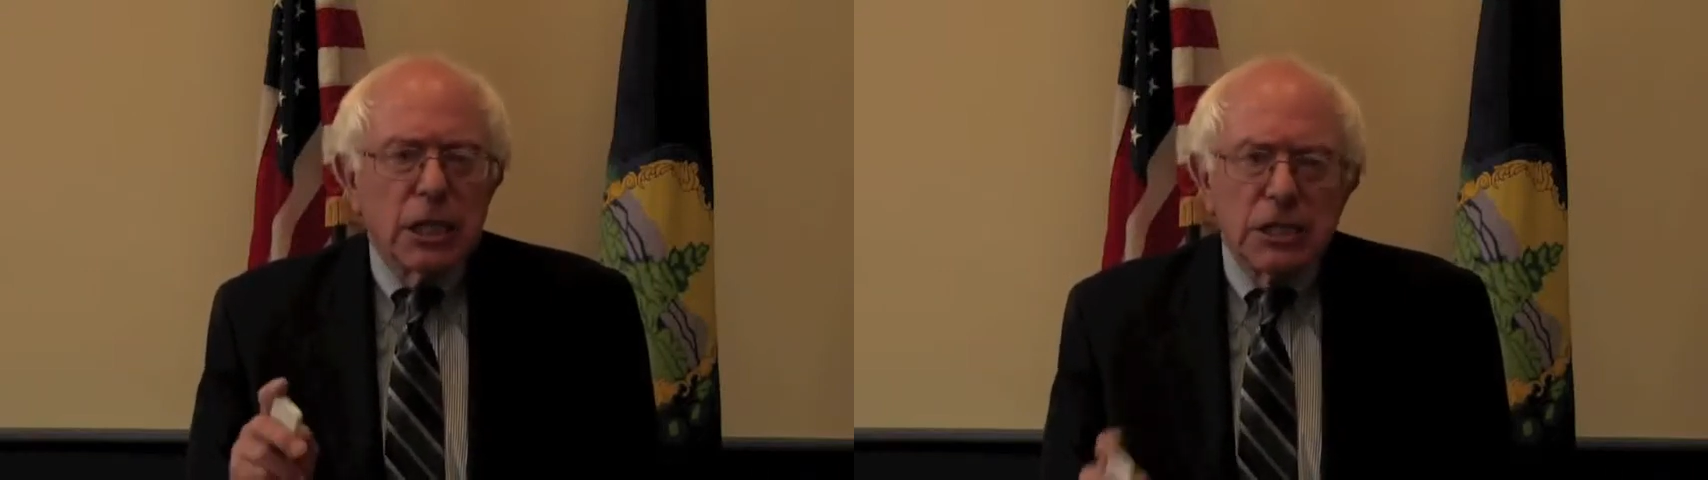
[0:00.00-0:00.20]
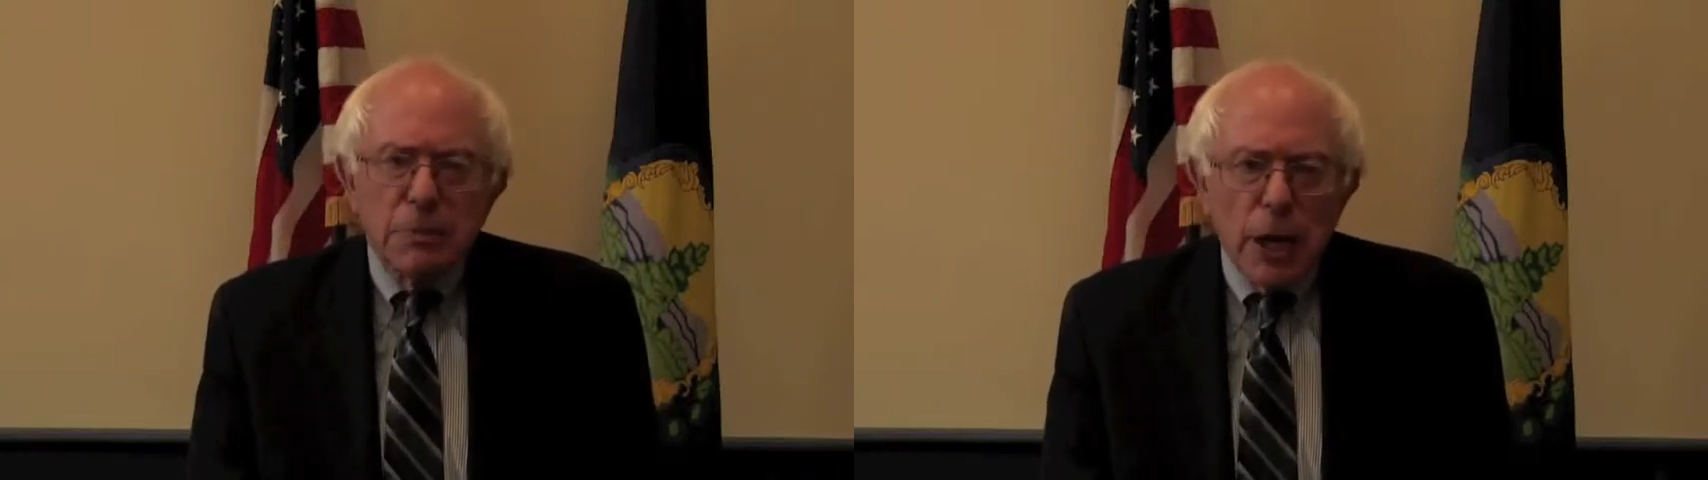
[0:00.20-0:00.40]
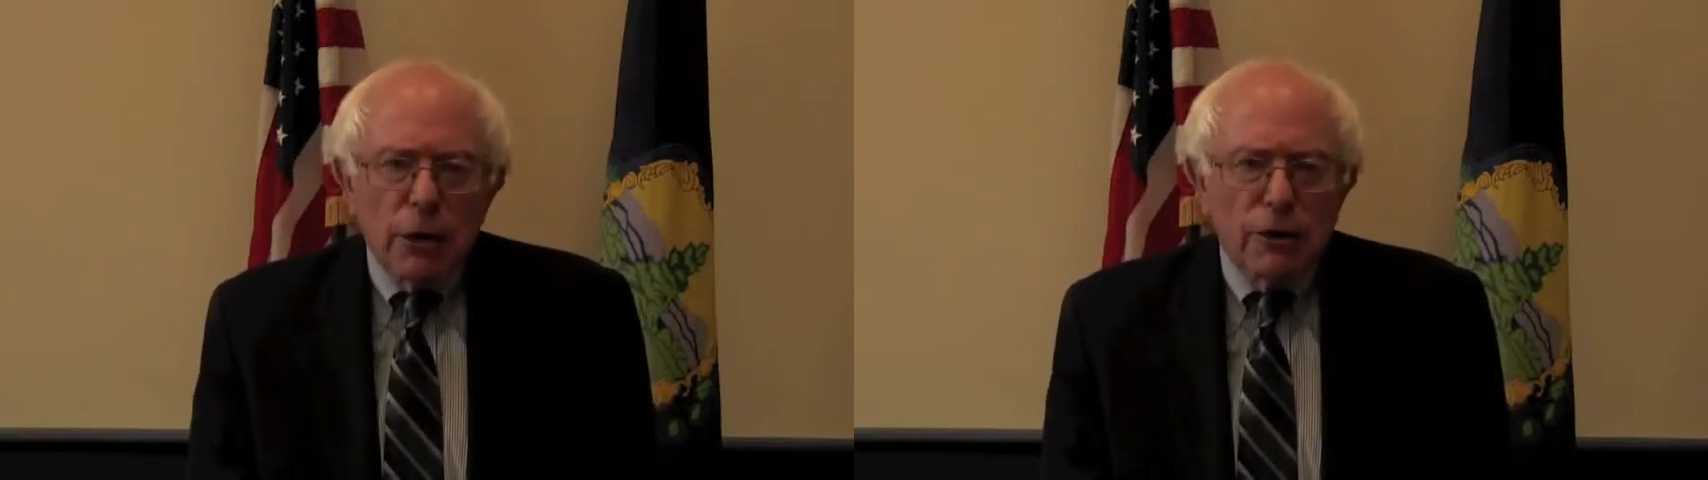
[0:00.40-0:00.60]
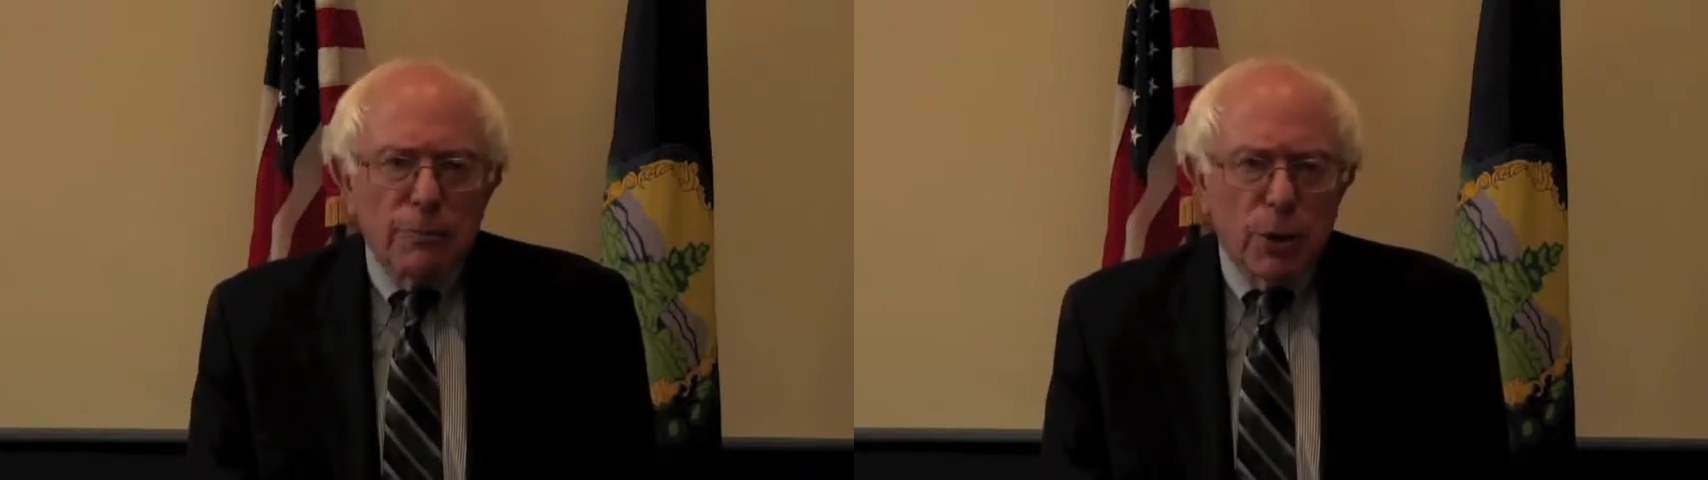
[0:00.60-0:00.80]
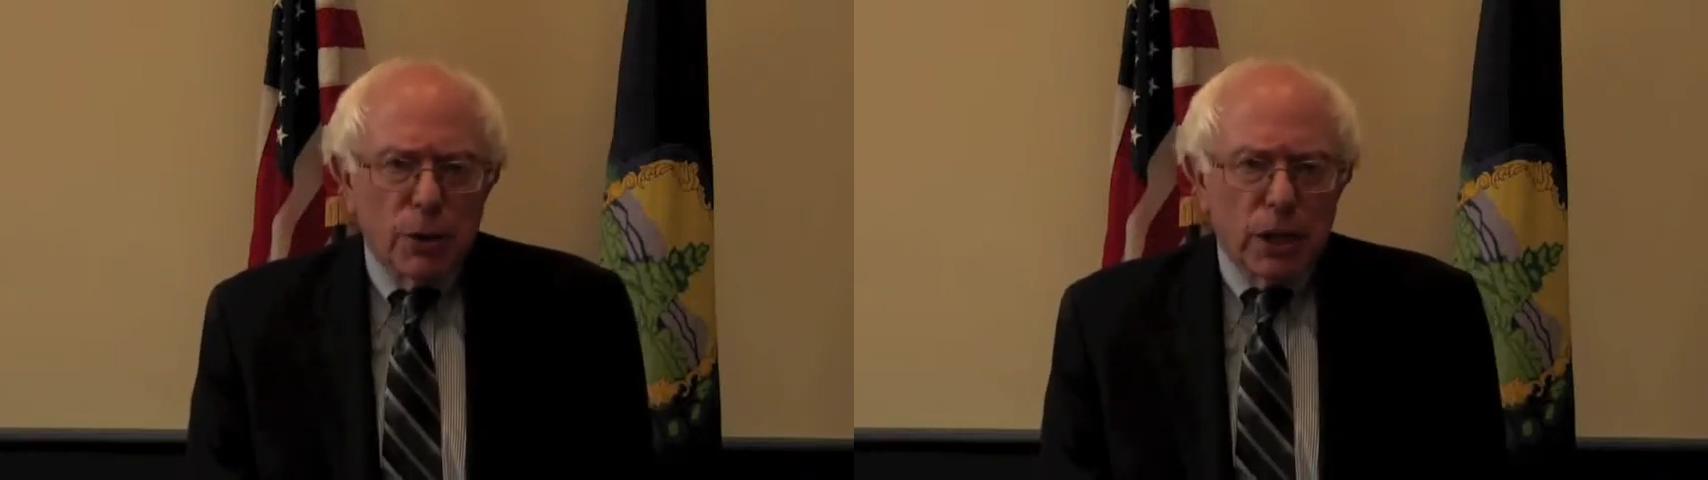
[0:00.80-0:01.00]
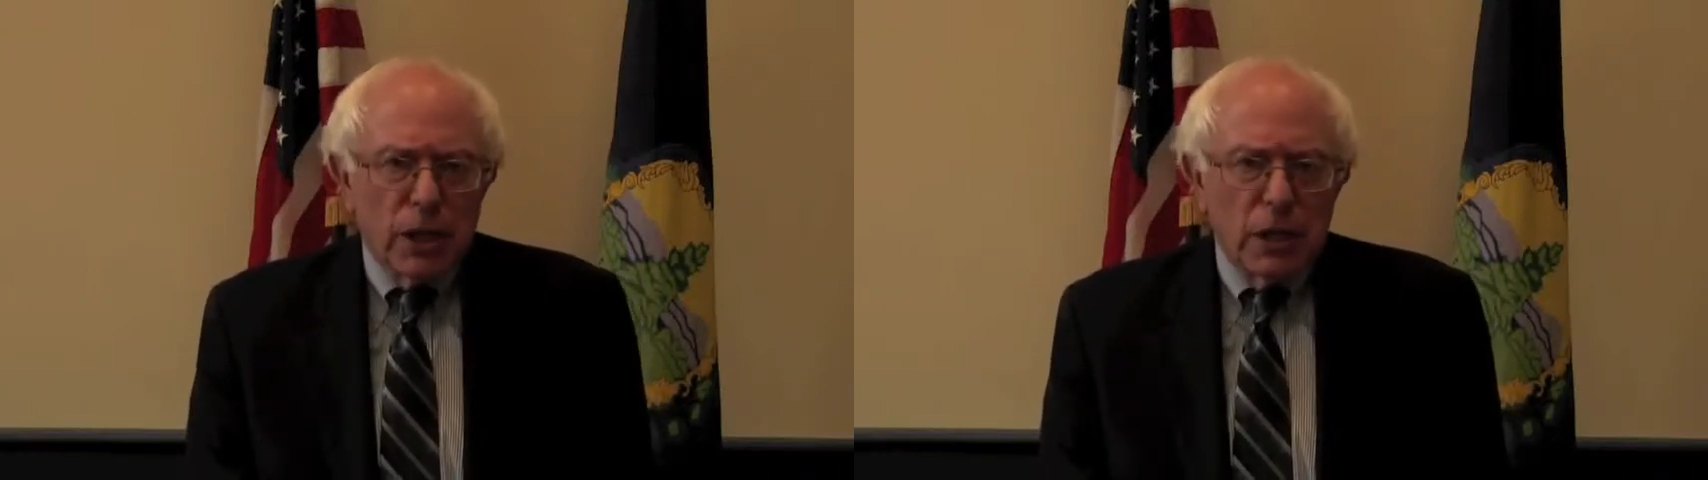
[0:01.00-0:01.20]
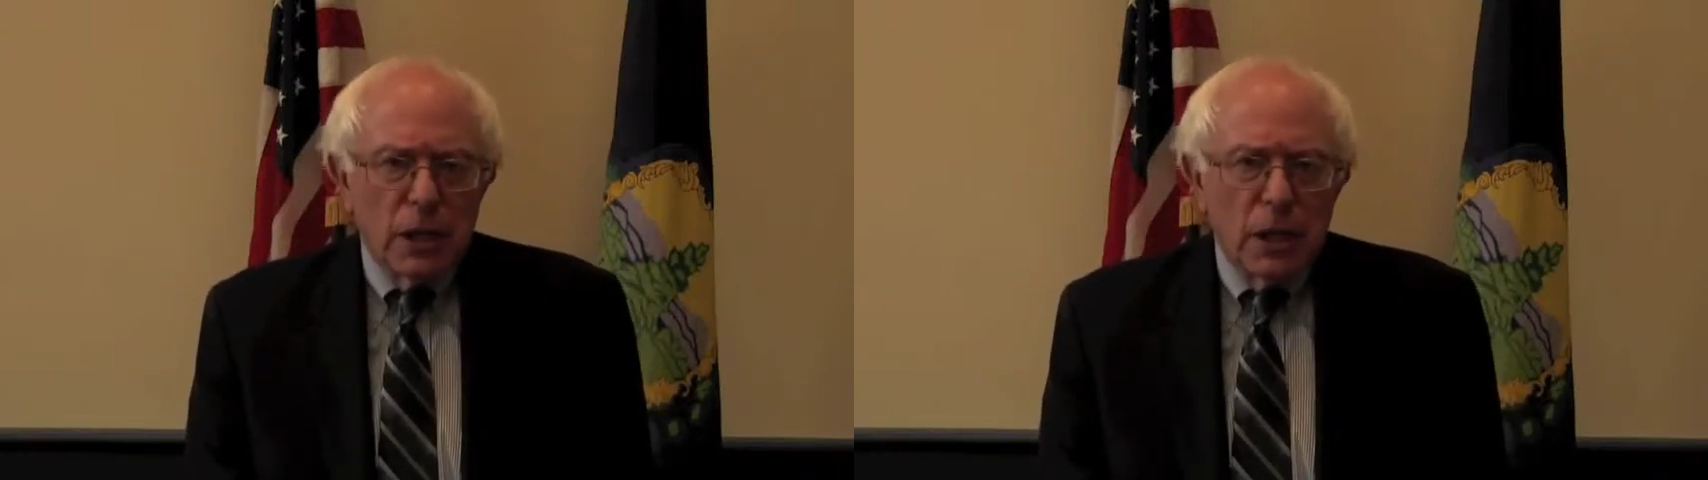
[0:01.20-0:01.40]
as mayor of Burlington,